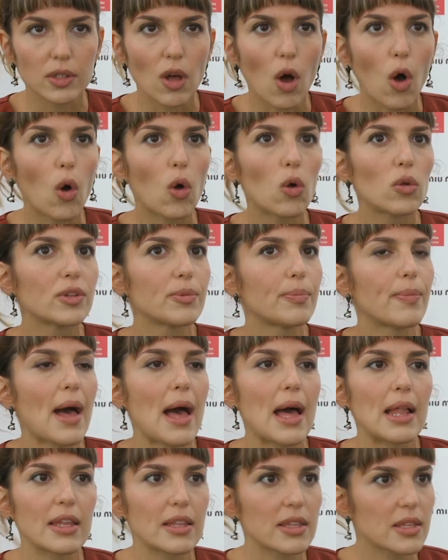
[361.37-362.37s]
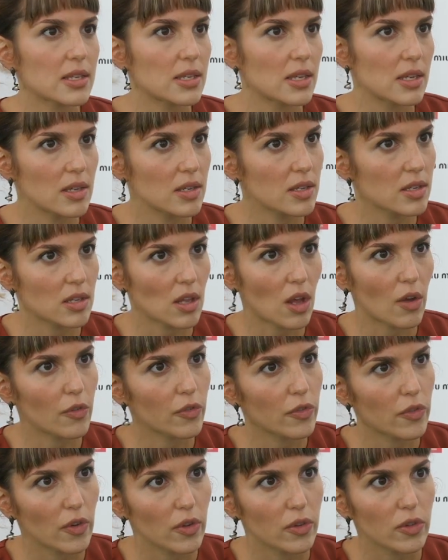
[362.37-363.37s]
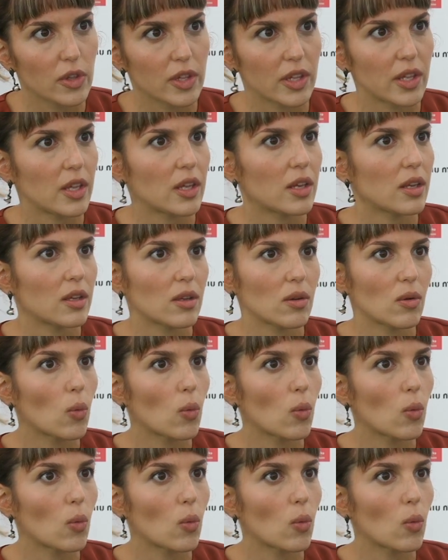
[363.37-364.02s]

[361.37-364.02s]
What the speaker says: all the balances of the